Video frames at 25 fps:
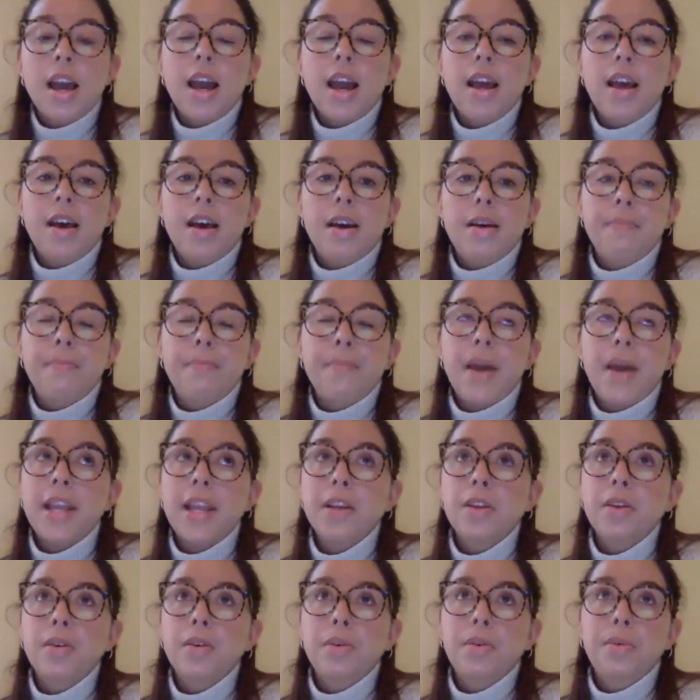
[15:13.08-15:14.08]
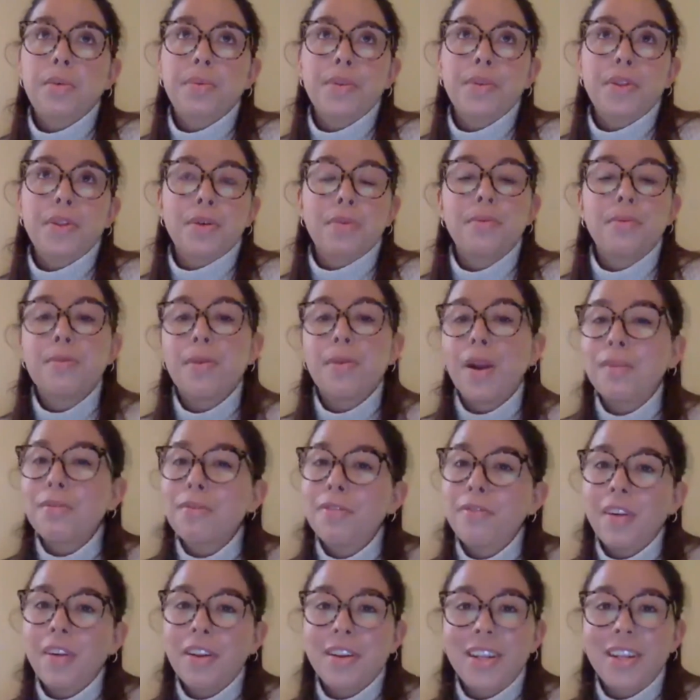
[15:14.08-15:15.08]
I know,
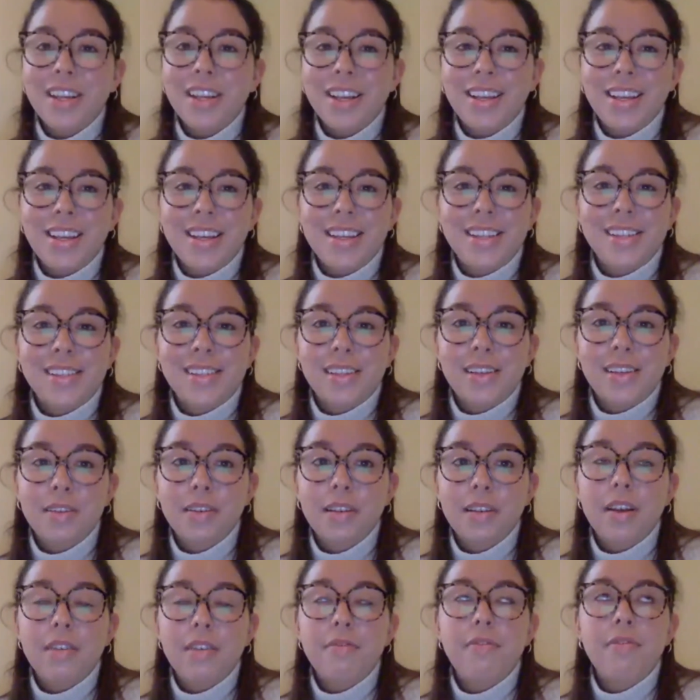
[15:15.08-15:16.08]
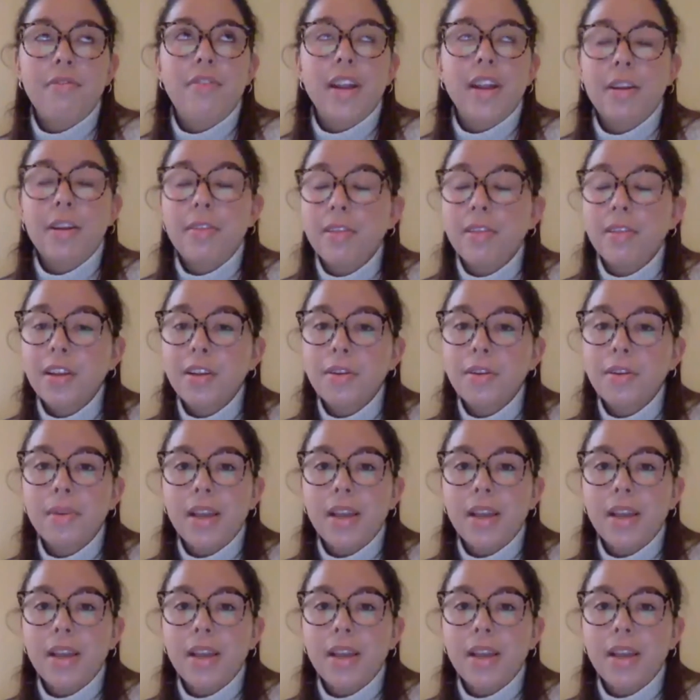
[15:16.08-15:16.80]
crowdfunding is a very good